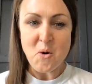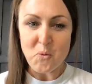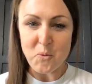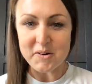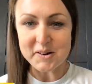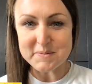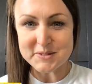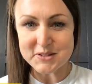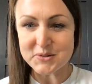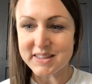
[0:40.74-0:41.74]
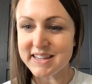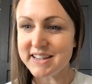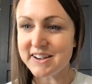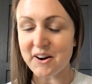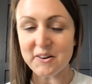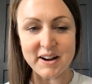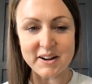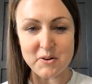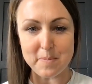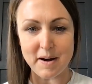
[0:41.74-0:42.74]
Welcome to the Car
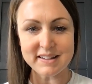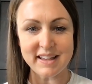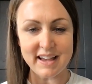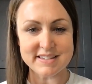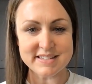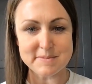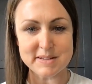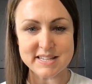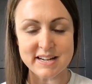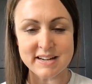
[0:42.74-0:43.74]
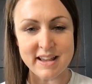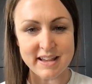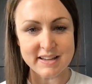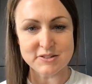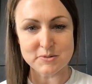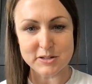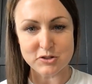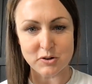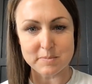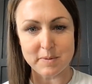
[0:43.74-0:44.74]
Ride Home podcast. I'm excited today to be
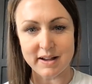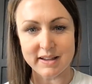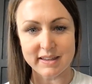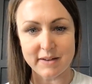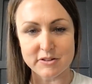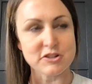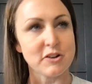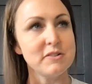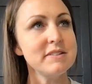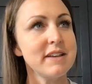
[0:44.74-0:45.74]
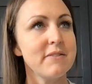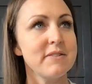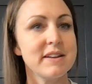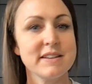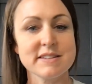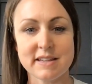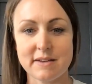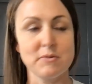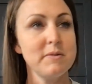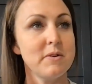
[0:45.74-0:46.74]
joined by Kevin Shelton. Kevin,
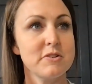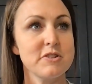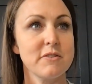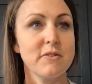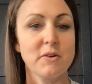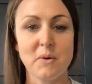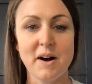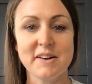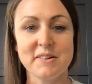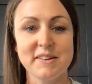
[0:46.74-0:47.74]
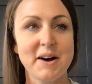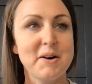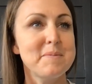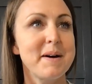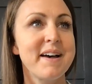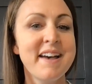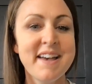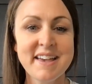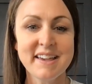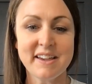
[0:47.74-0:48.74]
we've known each other for a while now, but
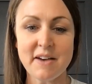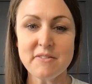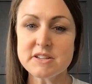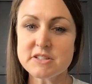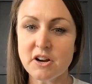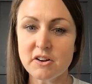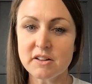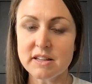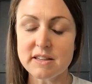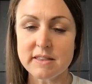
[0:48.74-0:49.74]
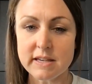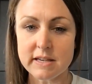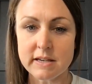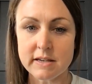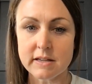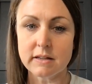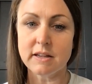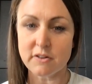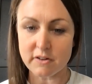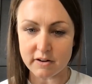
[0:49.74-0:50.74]
Kevin is currently the
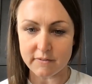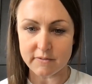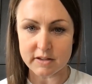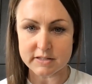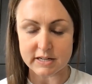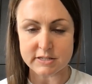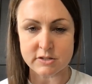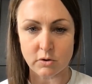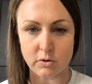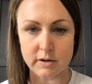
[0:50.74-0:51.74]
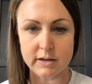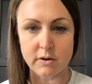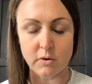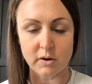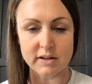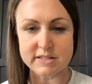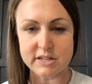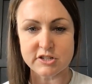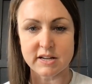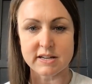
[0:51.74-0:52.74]
leader of the Texas Glory
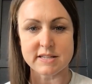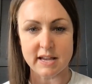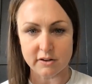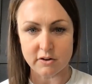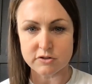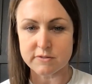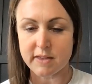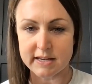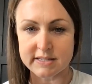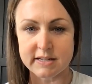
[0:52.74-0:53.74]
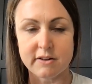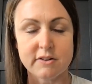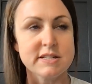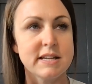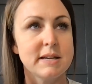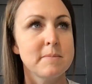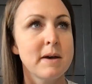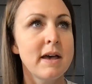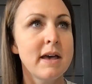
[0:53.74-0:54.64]
organization. He's the head coach of the 18 under team.